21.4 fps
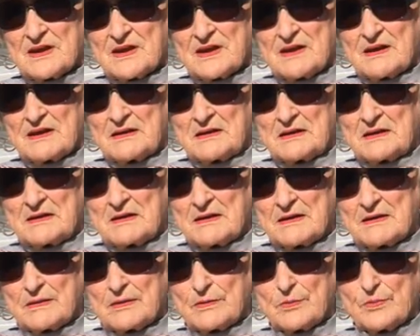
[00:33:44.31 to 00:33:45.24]
uh,
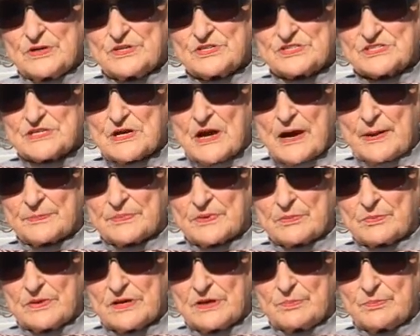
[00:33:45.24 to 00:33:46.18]
we
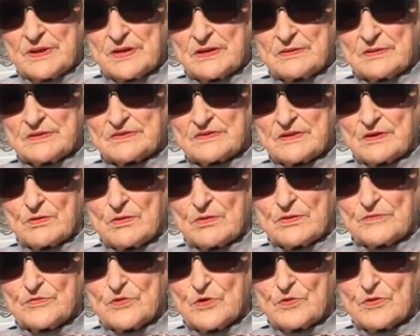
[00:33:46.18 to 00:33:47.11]
stopped. We had been at the
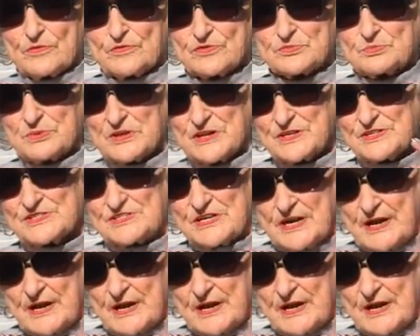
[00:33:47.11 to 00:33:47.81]
Orb Groves place